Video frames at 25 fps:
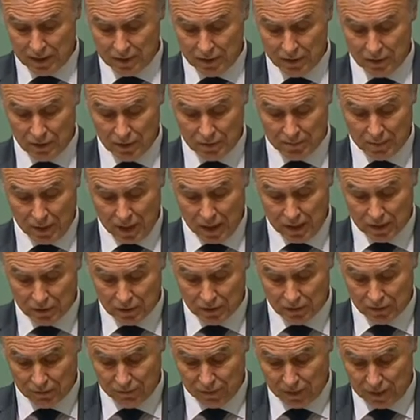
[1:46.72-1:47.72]
The smiles
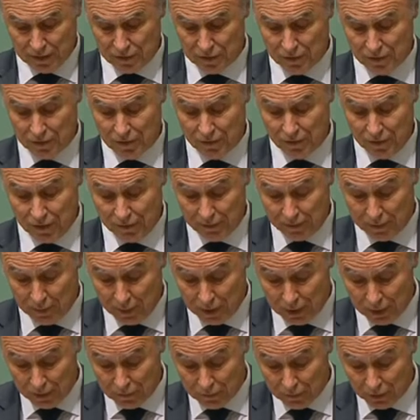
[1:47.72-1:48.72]
on the faces of
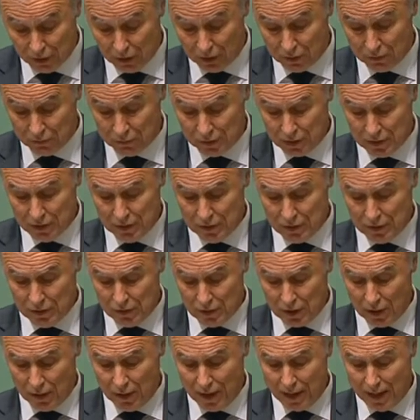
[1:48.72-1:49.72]
everyone involved
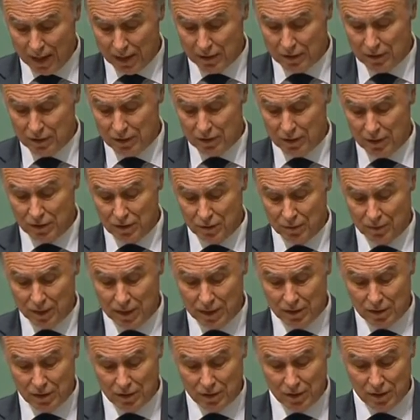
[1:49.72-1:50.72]
show how this
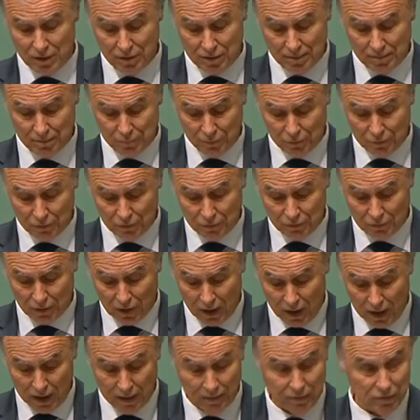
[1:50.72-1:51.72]
situation has improved
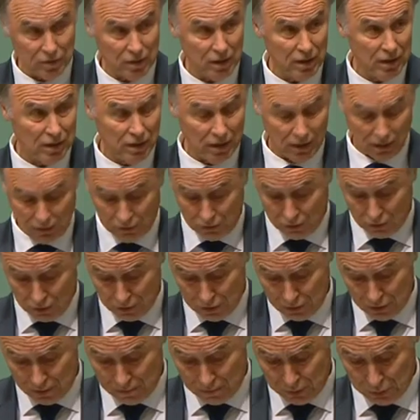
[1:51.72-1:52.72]
lives
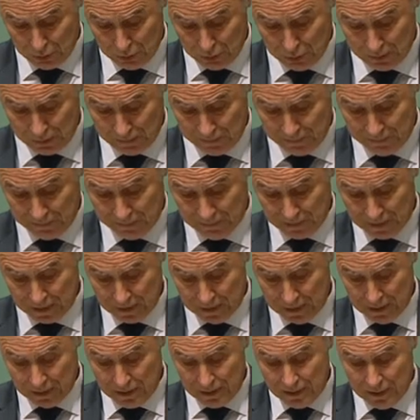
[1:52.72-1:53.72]
across the board.
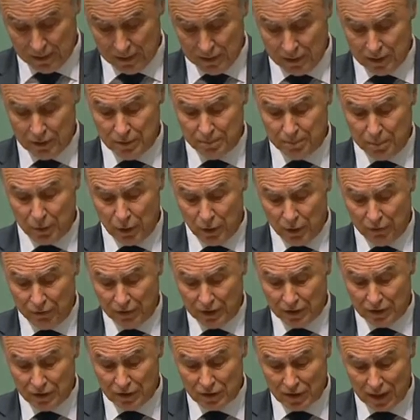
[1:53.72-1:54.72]
This
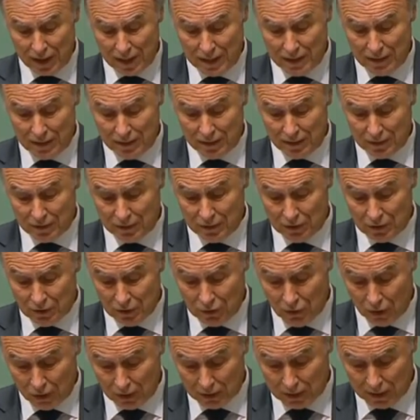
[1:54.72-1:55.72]
perfect state did
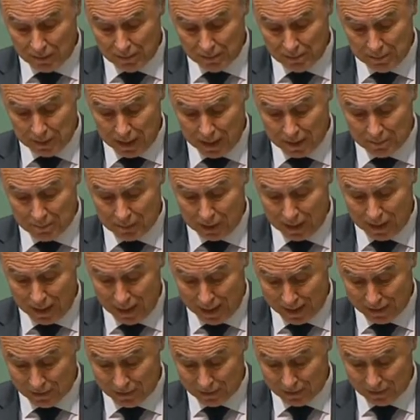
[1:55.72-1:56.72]
not come about by
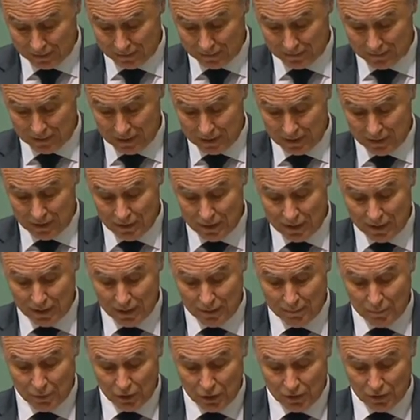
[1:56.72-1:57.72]
accident. It
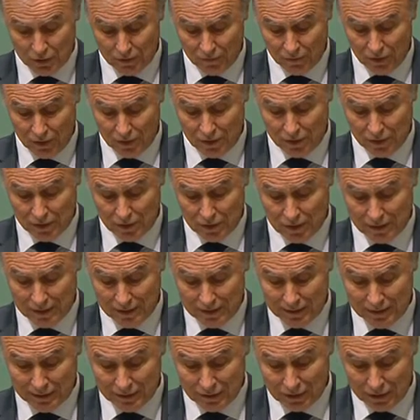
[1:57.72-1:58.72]
needed perseverance,
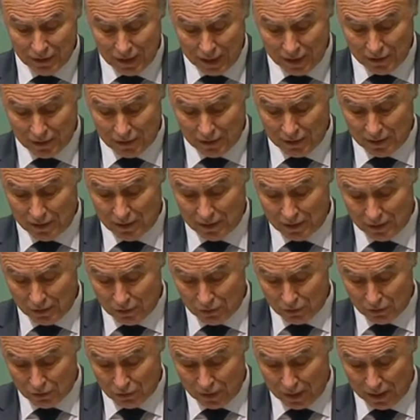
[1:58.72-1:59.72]
tenacity and
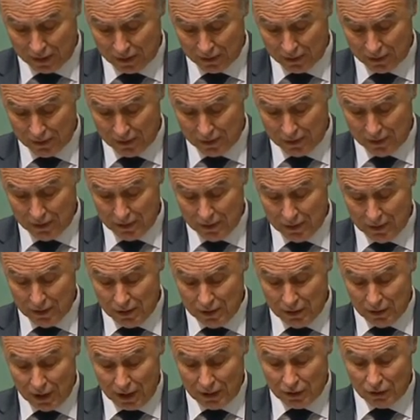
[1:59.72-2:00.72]
strength.
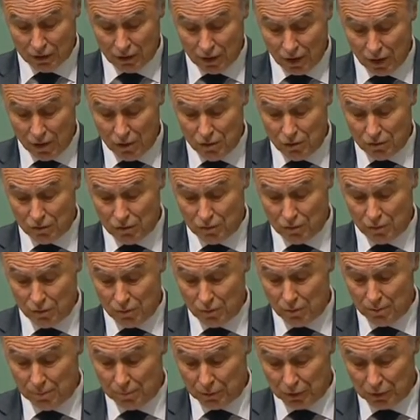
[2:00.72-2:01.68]
Thanks goes to